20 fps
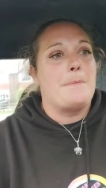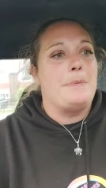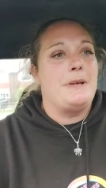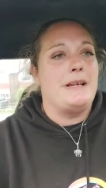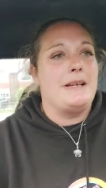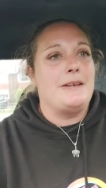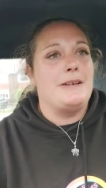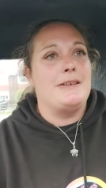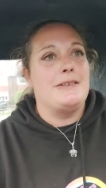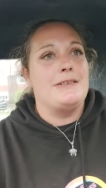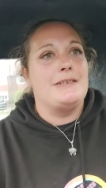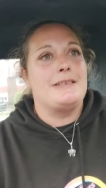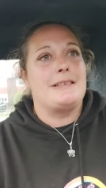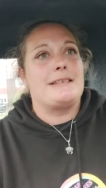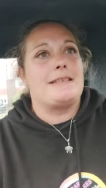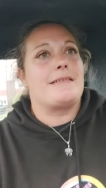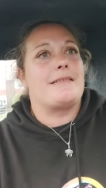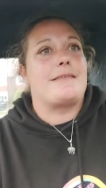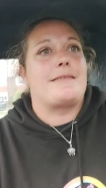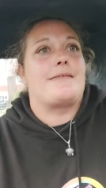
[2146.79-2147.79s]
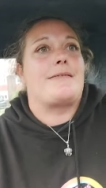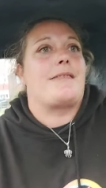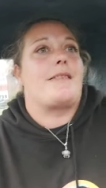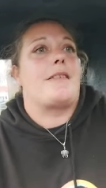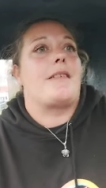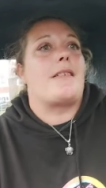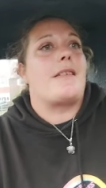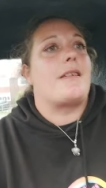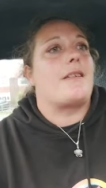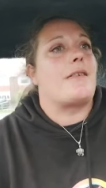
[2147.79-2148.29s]
Because
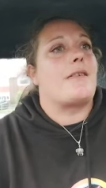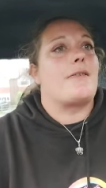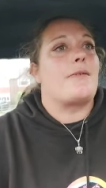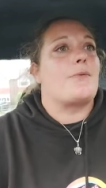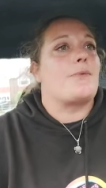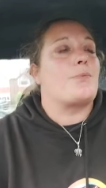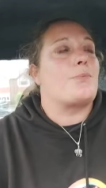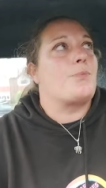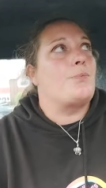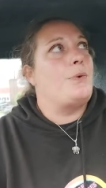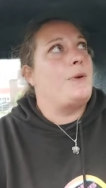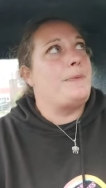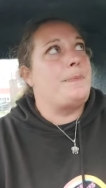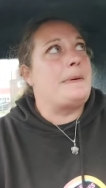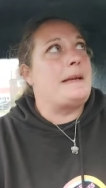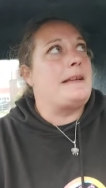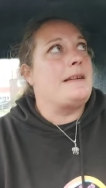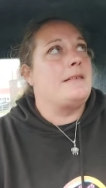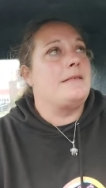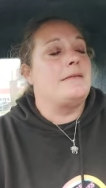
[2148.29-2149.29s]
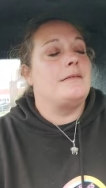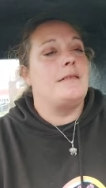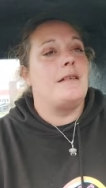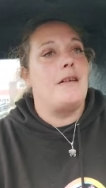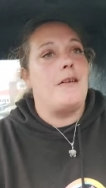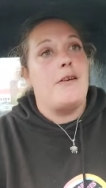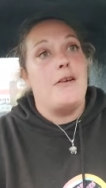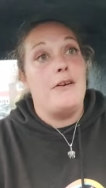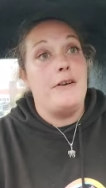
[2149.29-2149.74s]
we've been,